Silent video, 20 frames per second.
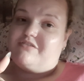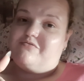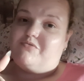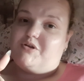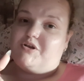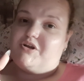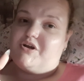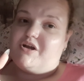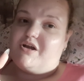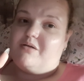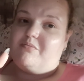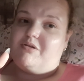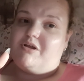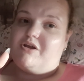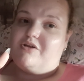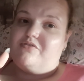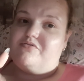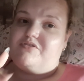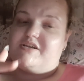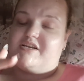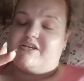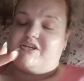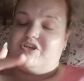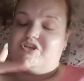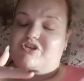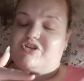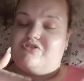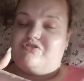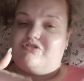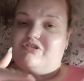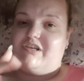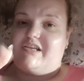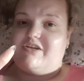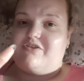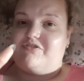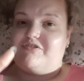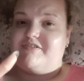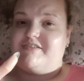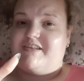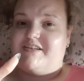of when I upload. It is usually
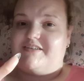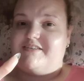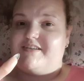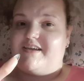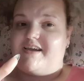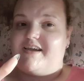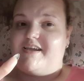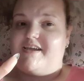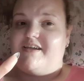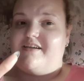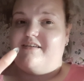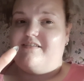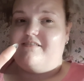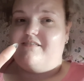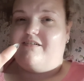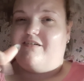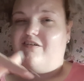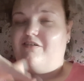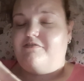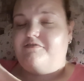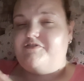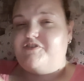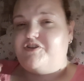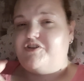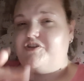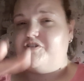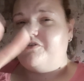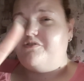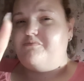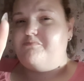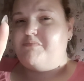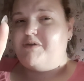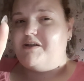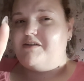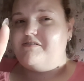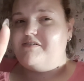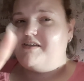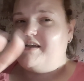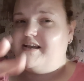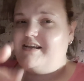on a Sunday afternoon,
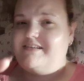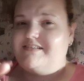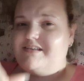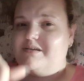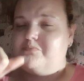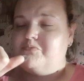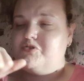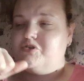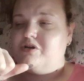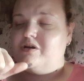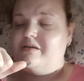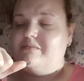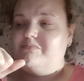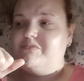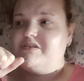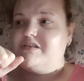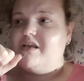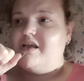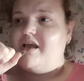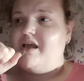Monday sometimes.